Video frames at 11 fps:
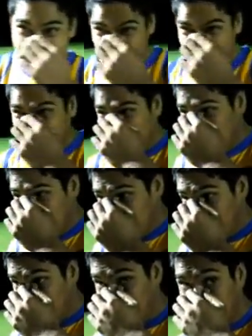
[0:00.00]
to pull on the
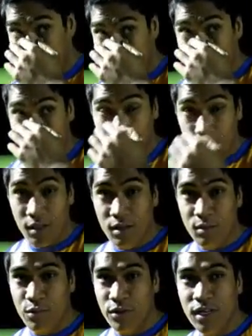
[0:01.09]
Tigers jersey?
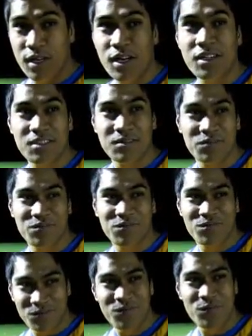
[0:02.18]
Pretty good. Yeah?